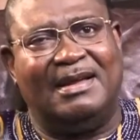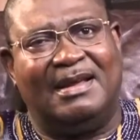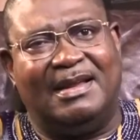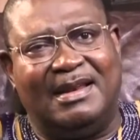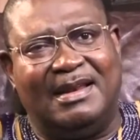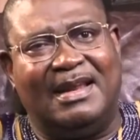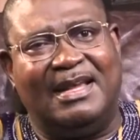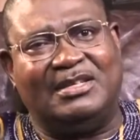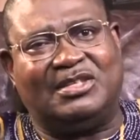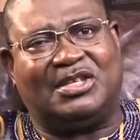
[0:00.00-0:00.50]

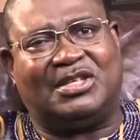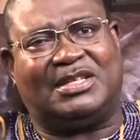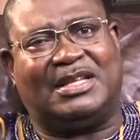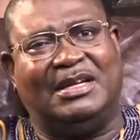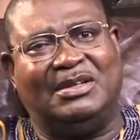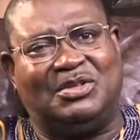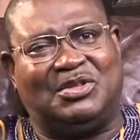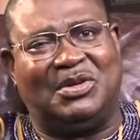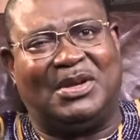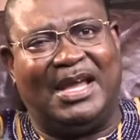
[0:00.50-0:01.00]
Let's
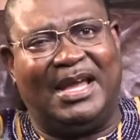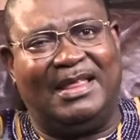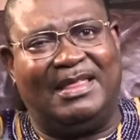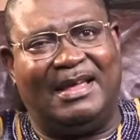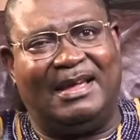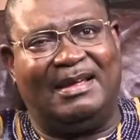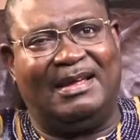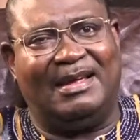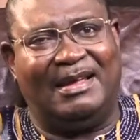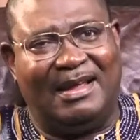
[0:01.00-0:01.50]
stand
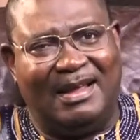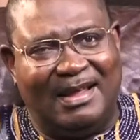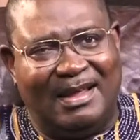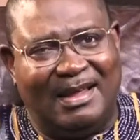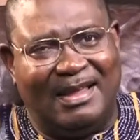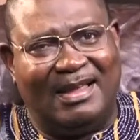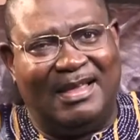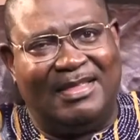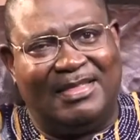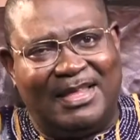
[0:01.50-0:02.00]
together.
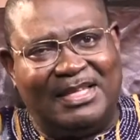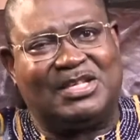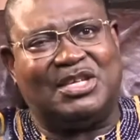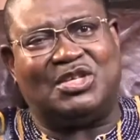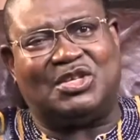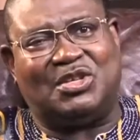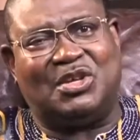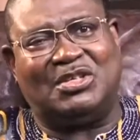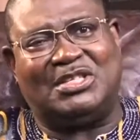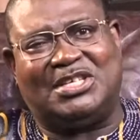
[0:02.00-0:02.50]
This
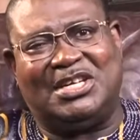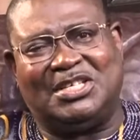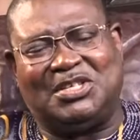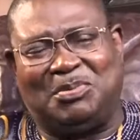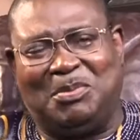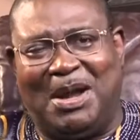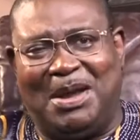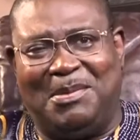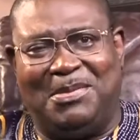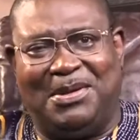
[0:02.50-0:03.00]
is not just
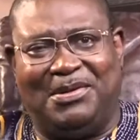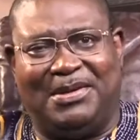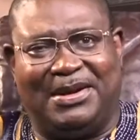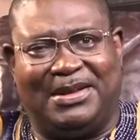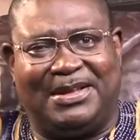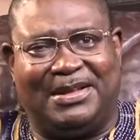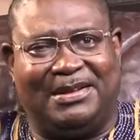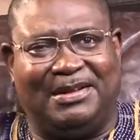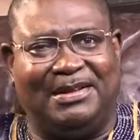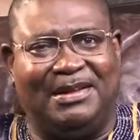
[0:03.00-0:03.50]
my
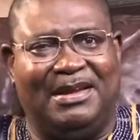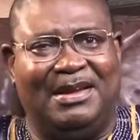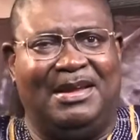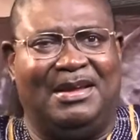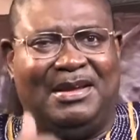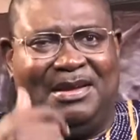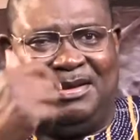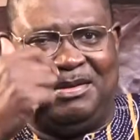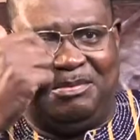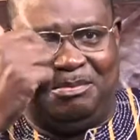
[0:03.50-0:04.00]
miracle,
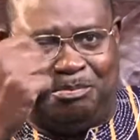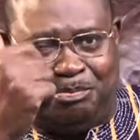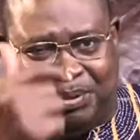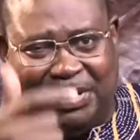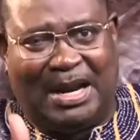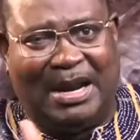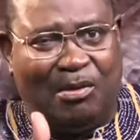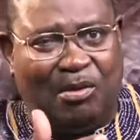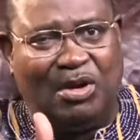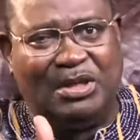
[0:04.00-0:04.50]
but
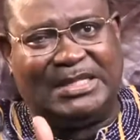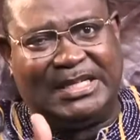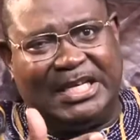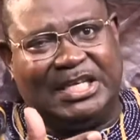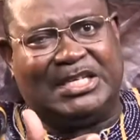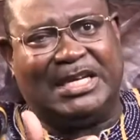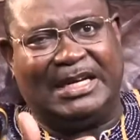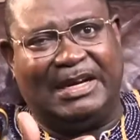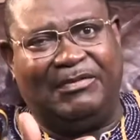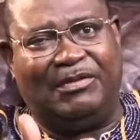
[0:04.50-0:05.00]
I want
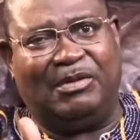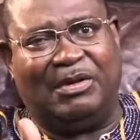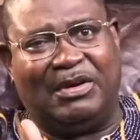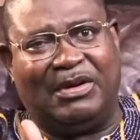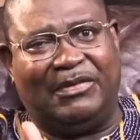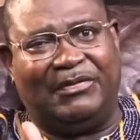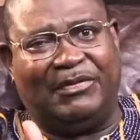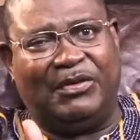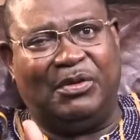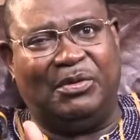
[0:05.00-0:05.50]
each and every one
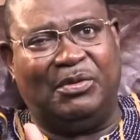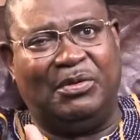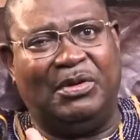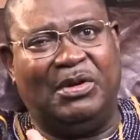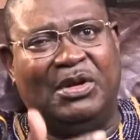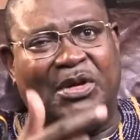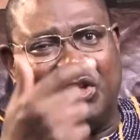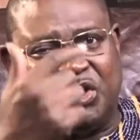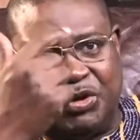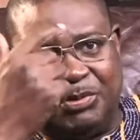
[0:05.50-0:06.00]
of you
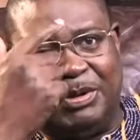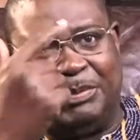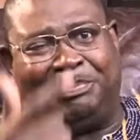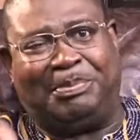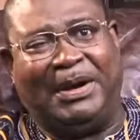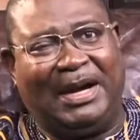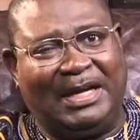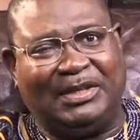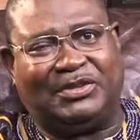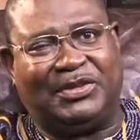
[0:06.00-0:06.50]
to be
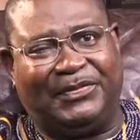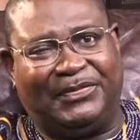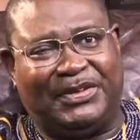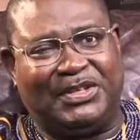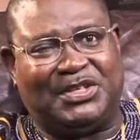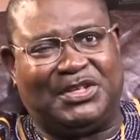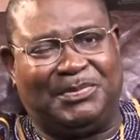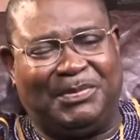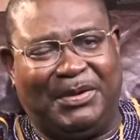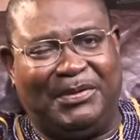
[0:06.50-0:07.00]
part of
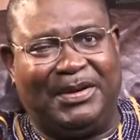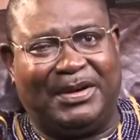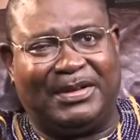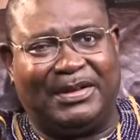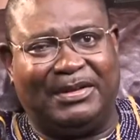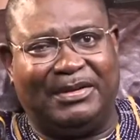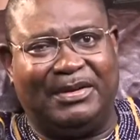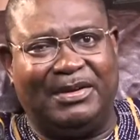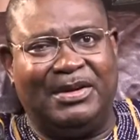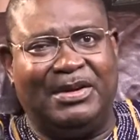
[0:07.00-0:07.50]
this
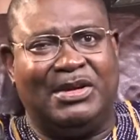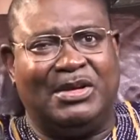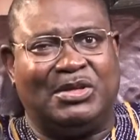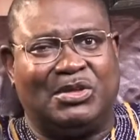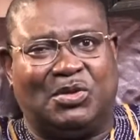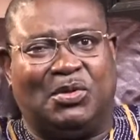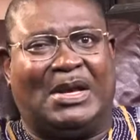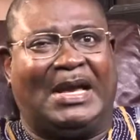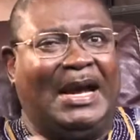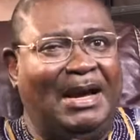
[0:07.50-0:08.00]
miracle.
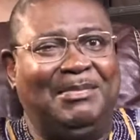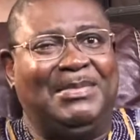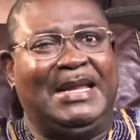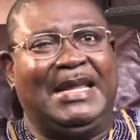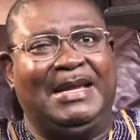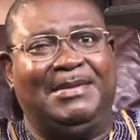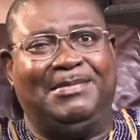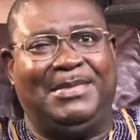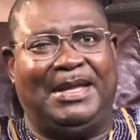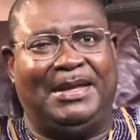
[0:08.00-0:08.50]
So come
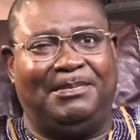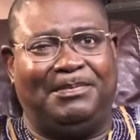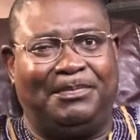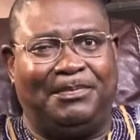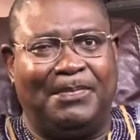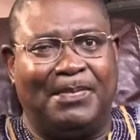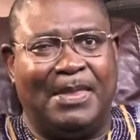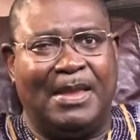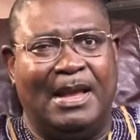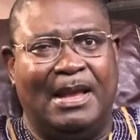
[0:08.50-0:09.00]
near me.
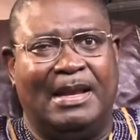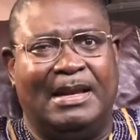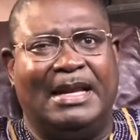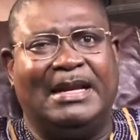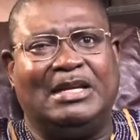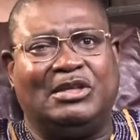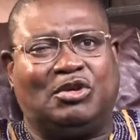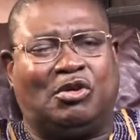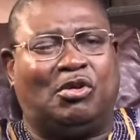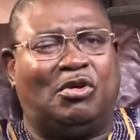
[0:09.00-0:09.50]
Let
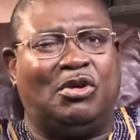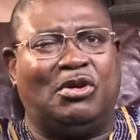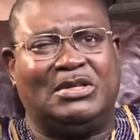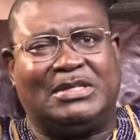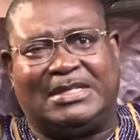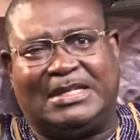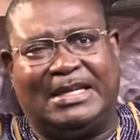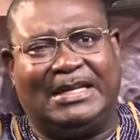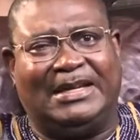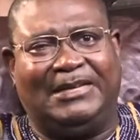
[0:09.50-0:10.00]
us
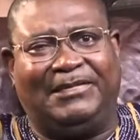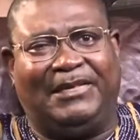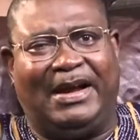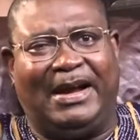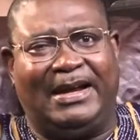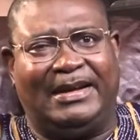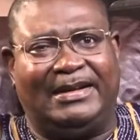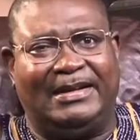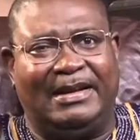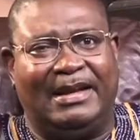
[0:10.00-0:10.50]
cross the
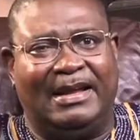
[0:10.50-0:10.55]
divide.